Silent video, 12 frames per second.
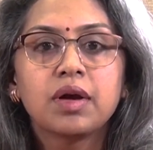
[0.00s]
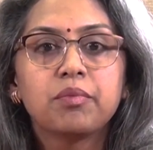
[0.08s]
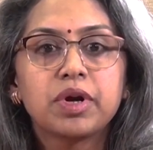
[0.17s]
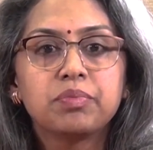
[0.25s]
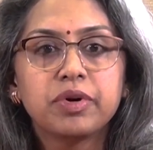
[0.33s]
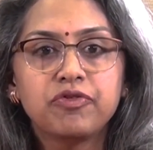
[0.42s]

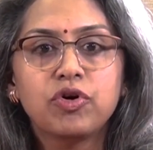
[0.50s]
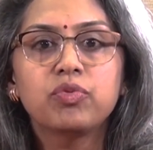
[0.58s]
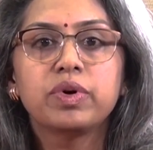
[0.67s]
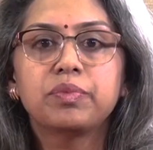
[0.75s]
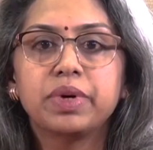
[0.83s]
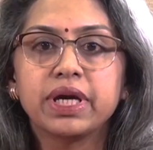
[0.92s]
But before
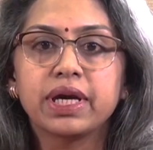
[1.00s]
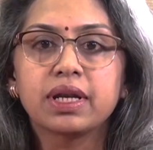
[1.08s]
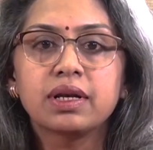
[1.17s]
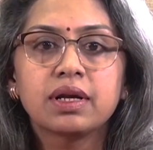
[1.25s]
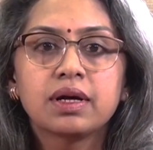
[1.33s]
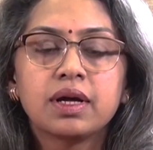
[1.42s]
we
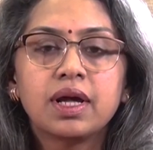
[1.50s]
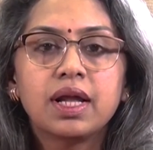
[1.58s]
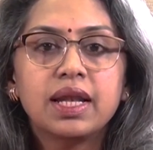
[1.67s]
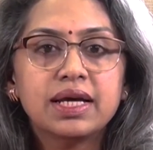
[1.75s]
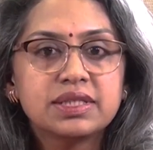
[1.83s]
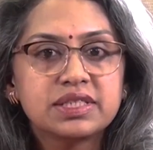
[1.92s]
begin,
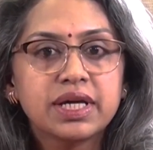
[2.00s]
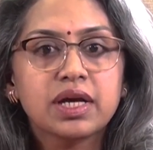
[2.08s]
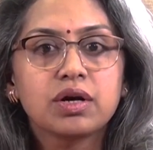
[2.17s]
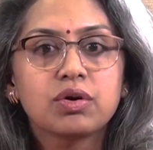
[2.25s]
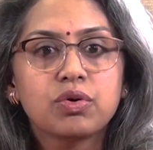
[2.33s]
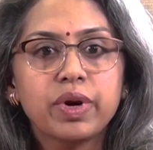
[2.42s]
let's take
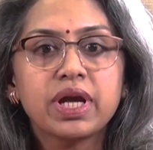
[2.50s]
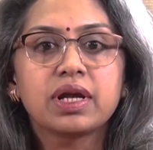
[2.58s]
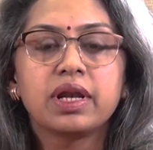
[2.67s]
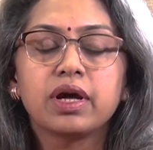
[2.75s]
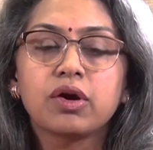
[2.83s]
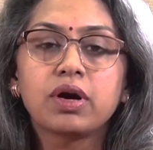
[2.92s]
a quick
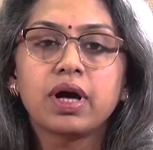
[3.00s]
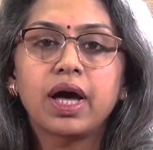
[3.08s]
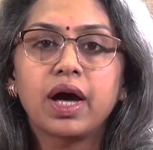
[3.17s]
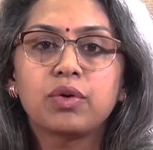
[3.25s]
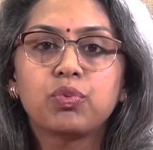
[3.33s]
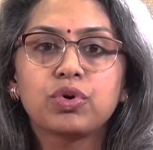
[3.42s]
look
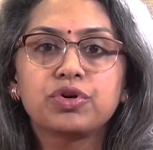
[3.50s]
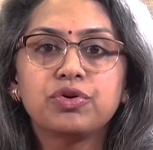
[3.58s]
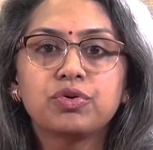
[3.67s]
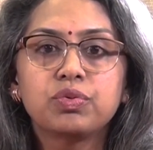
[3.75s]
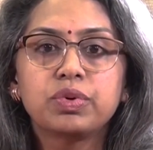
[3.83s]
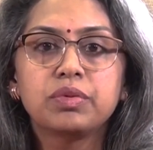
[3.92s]
at what
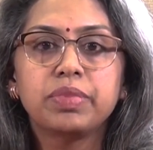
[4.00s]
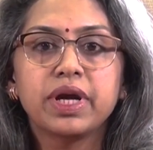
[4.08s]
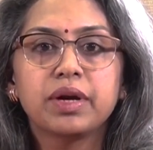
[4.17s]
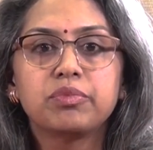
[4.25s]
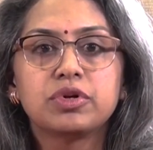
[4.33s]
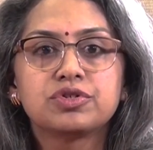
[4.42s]
you will be
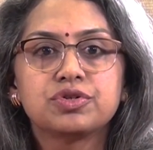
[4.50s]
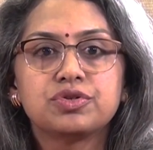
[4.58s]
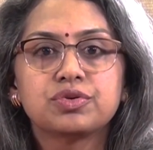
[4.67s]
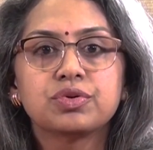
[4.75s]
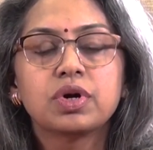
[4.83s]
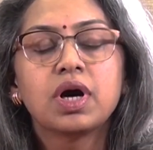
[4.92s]
able to
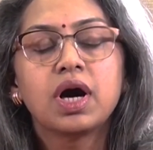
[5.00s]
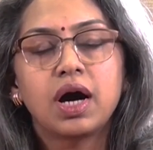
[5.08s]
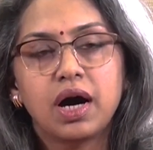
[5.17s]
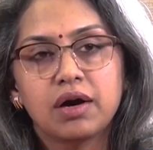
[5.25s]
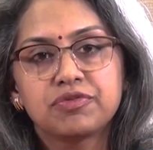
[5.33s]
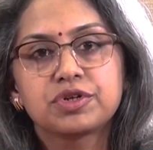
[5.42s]
do
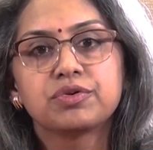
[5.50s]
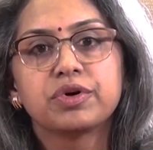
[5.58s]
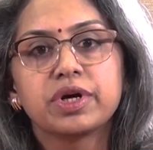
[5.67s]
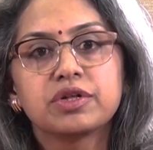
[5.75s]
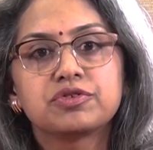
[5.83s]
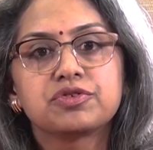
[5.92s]
after
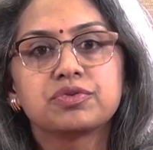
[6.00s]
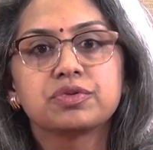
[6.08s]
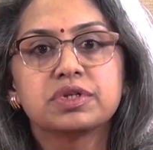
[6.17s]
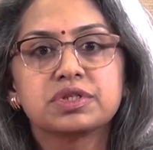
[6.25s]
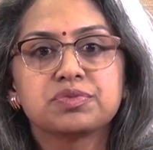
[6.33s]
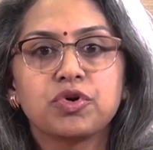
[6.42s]
going through
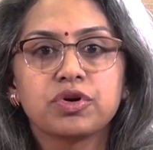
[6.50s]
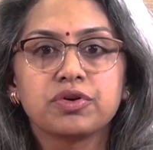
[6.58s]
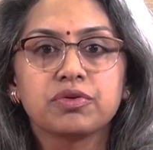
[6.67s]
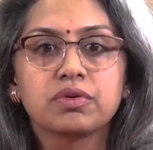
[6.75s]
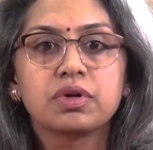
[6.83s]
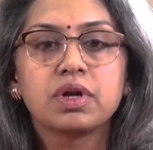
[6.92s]
this
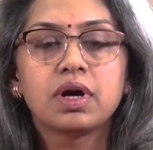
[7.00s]
module.